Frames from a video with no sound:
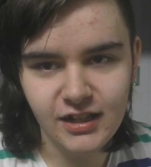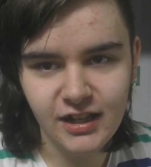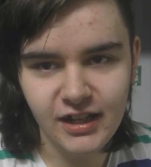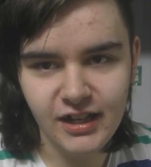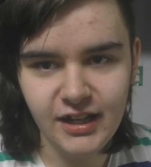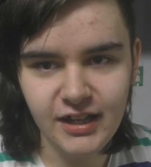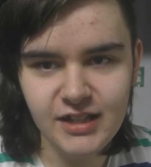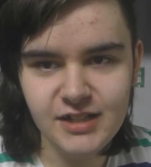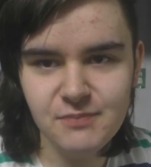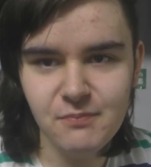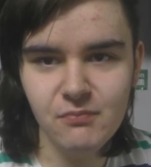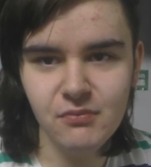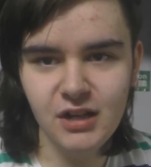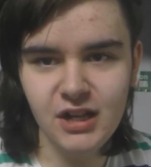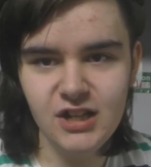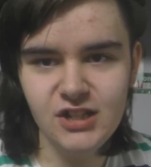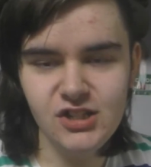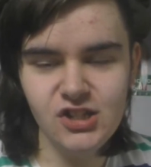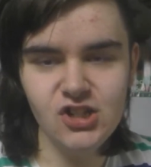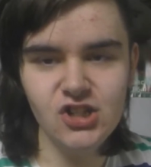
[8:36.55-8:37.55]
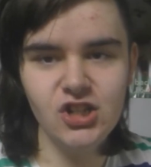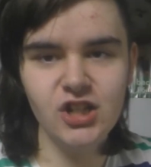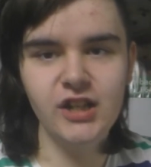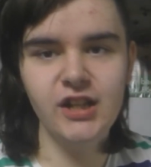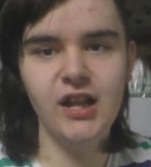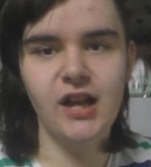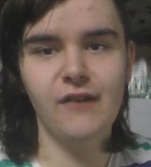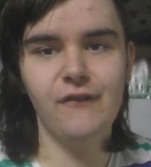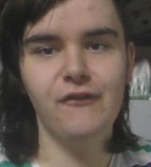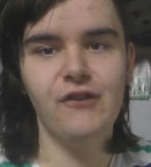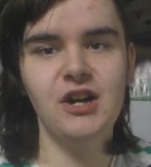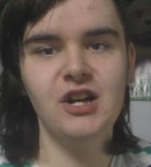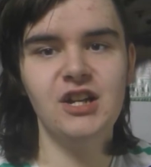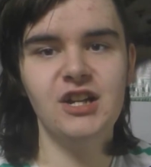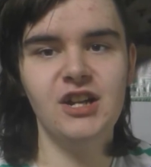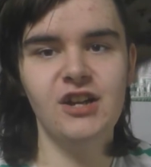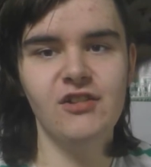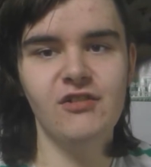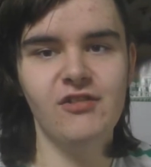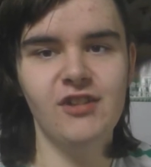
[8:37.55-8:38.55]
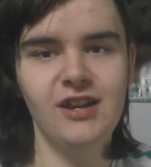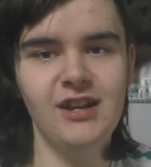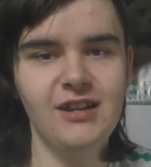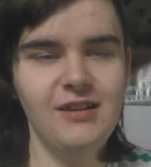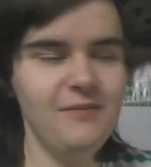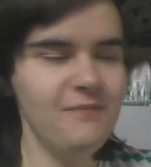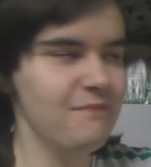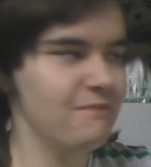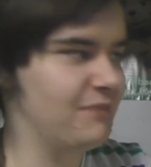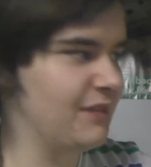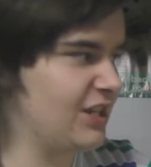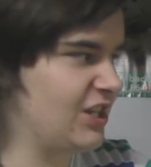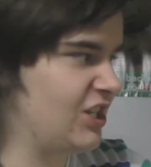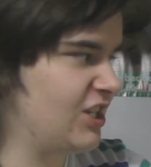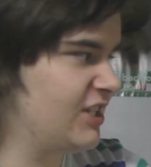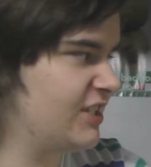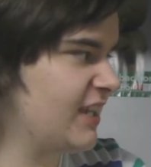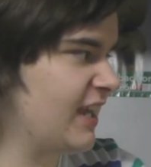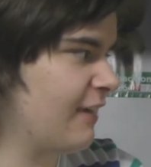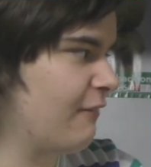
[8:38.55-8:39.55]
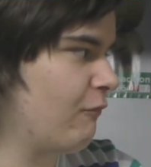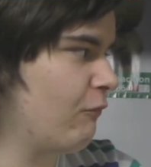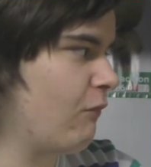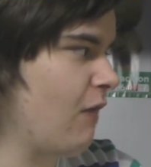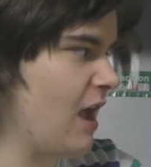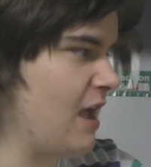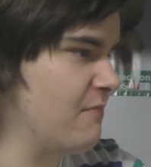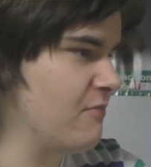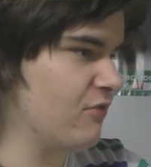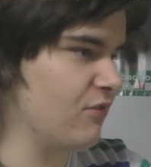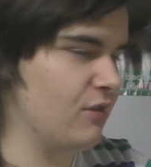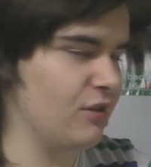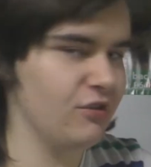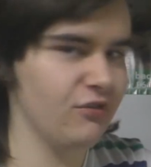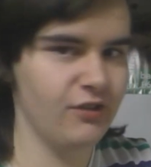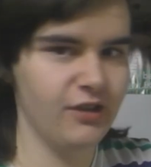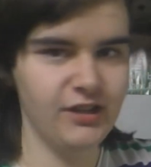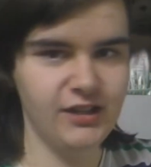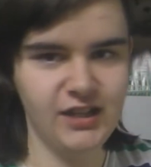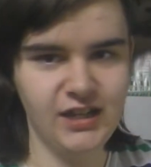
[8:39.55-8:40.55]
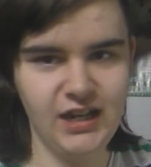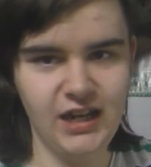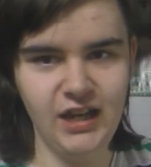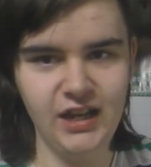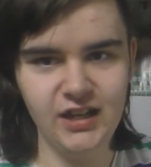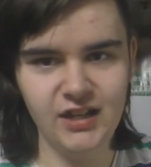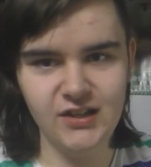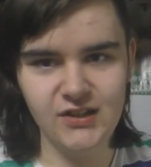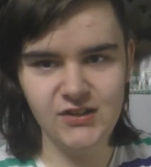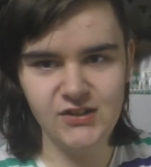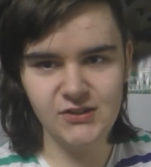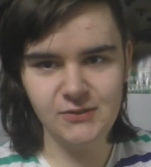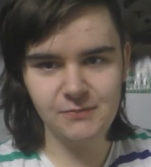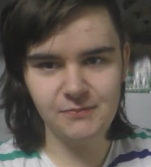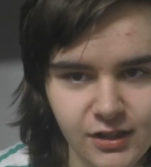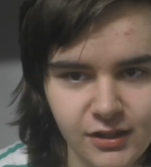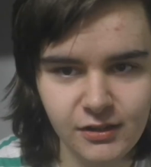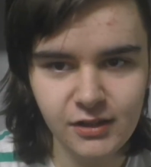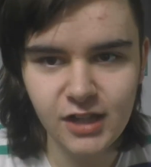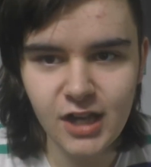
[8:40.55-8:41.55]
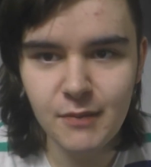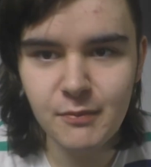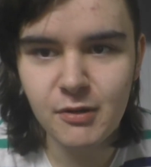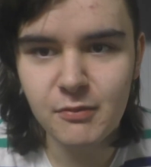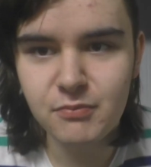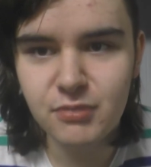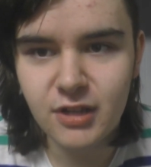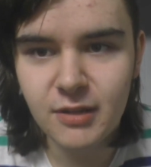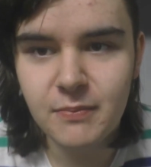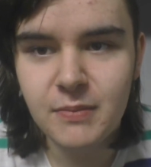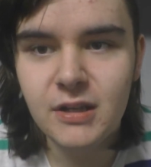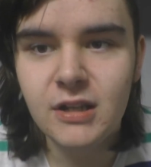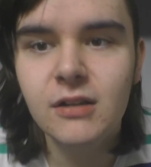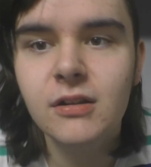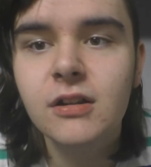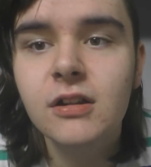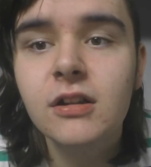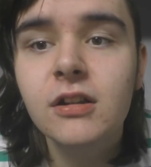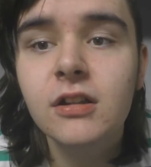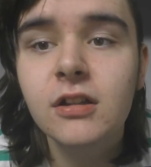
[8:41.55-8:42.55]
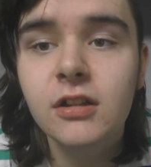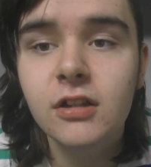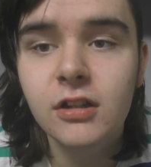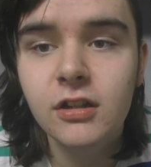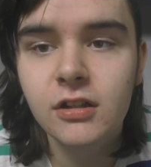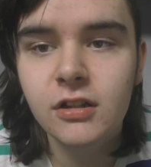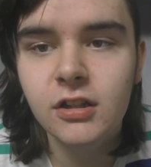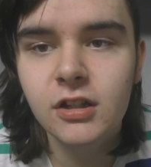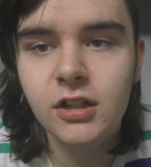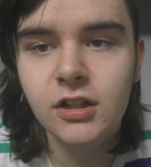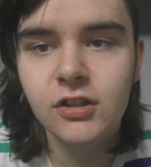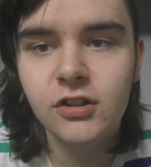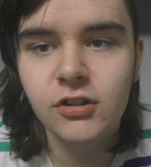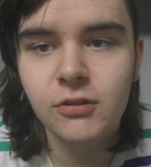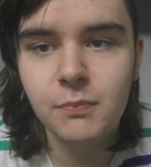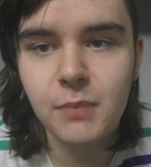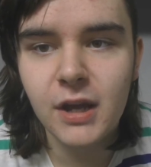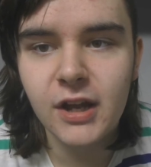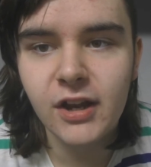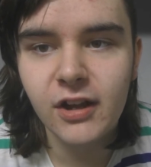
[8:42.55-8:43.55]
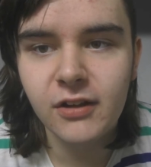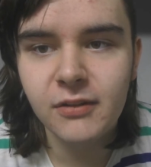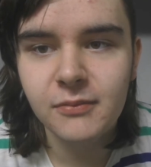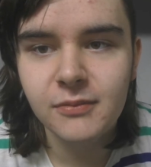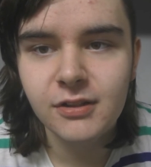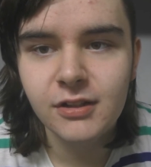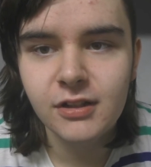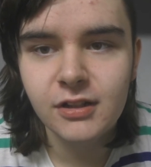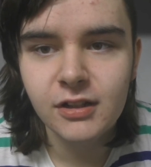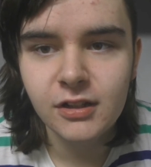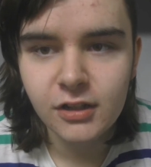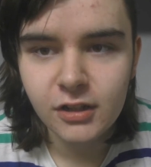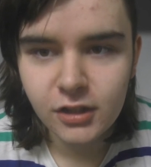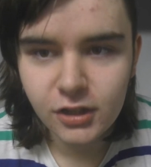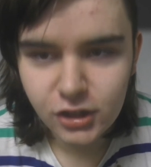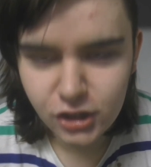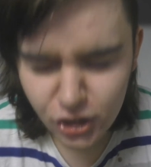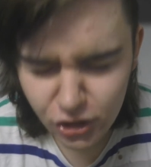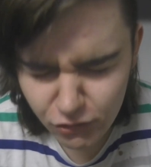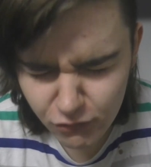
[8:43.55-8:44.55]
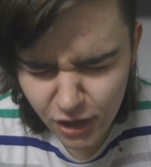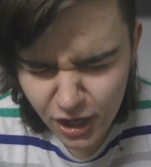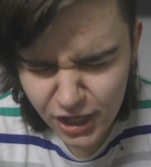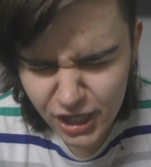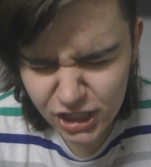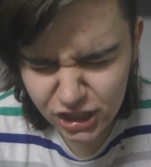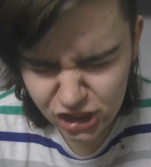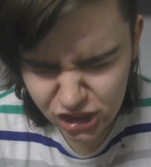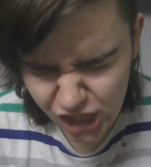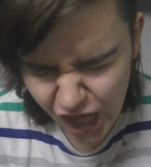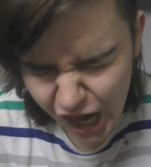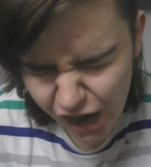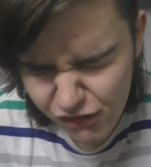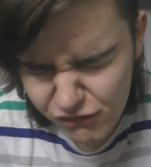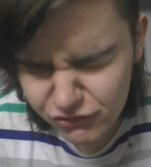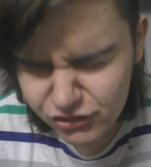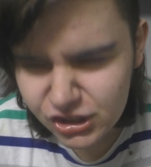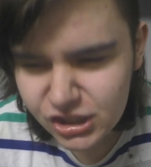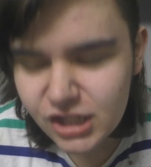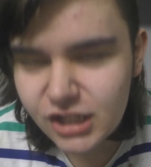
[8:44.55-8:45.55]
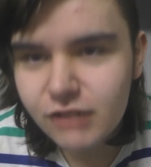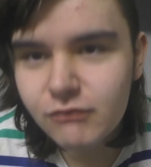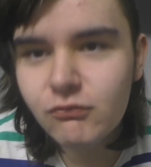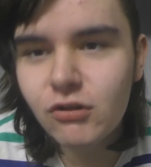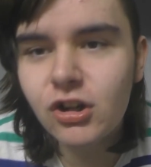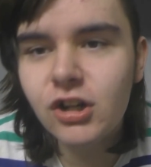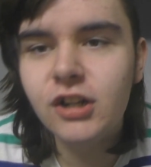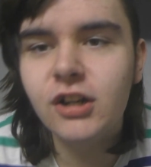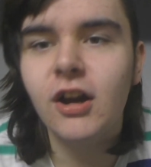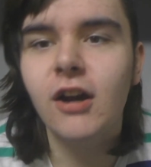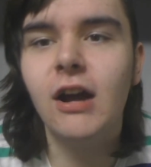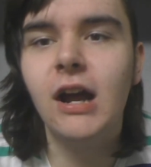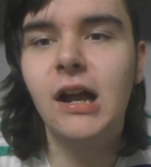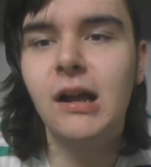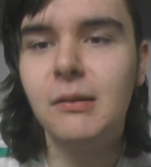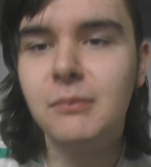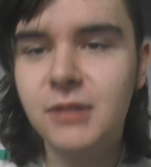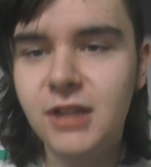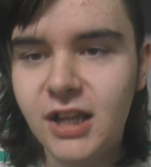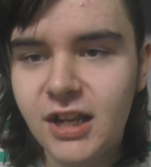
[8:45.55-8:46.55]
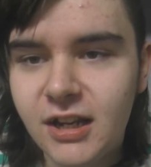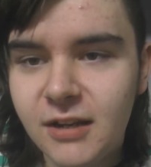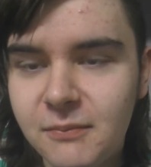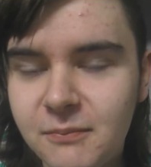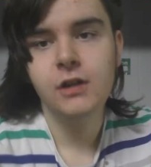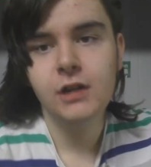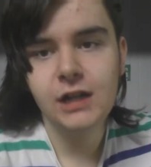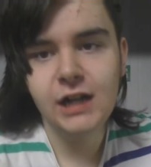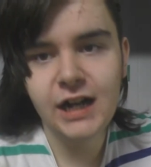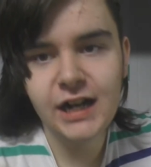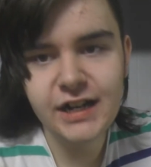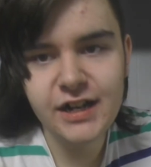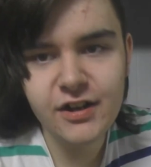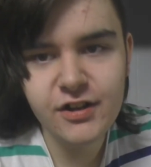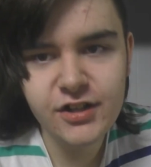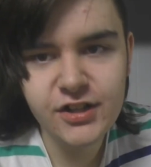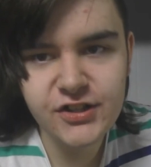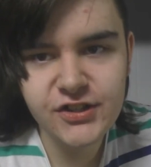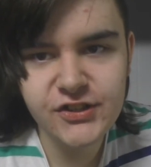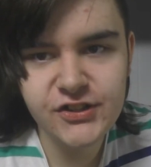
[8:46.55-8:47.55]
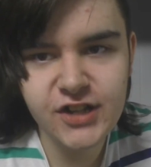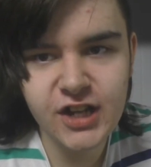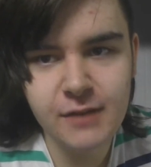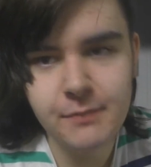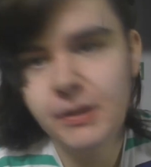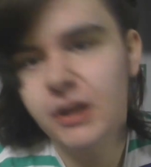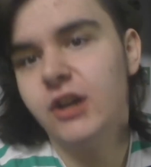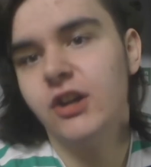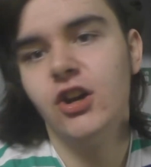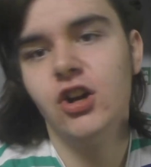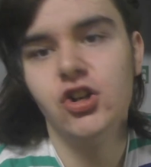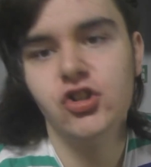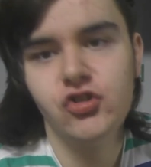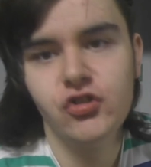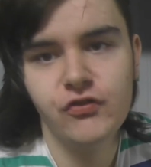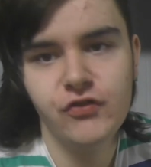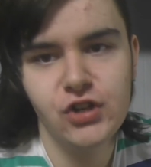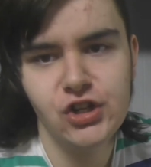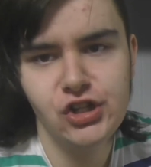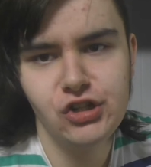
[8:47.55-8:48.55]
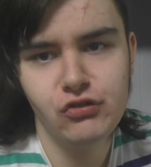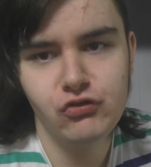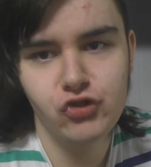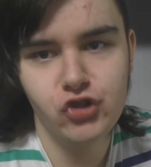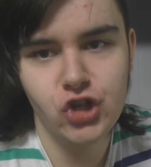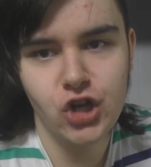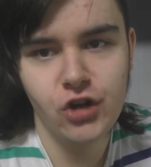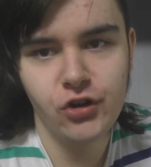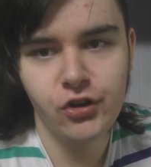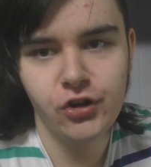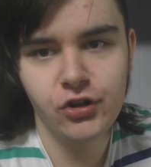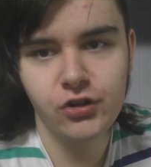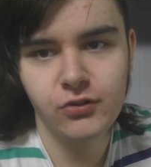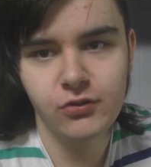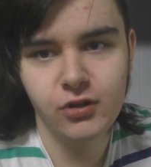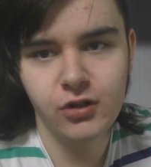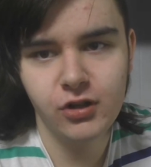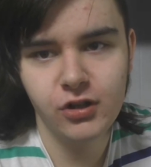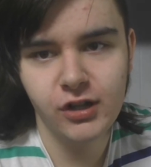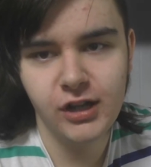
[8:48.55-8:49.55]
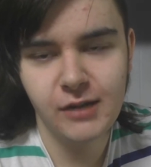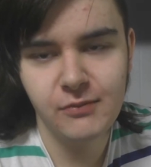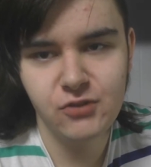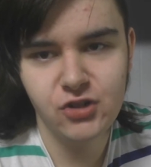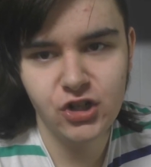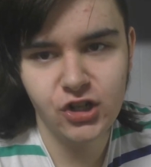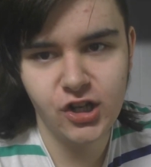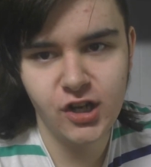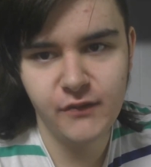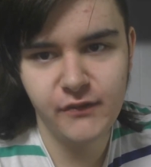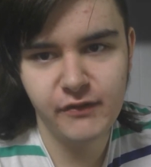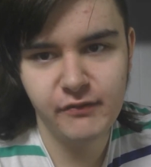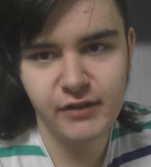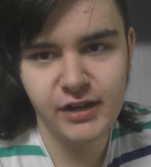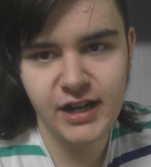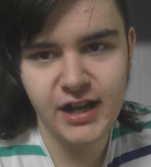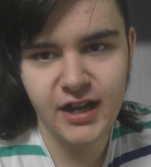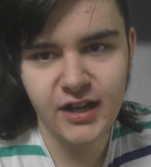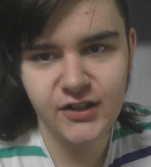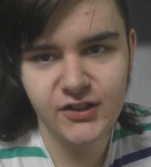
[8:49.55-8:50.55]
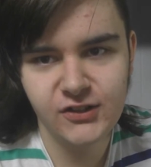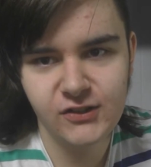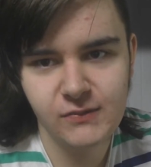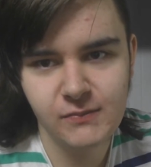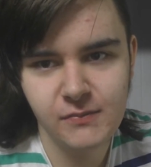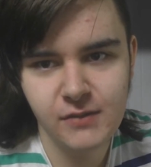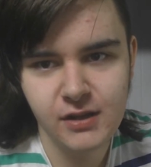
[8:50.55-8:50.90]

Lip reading: He's usually like fucking annoying, but she's like way more annoying than he is. Come on, Blimpy. You can do better. You were the chosen one! Alright, I'm kidding. I know this is gonna be a controversial joke on Jacover Reacts.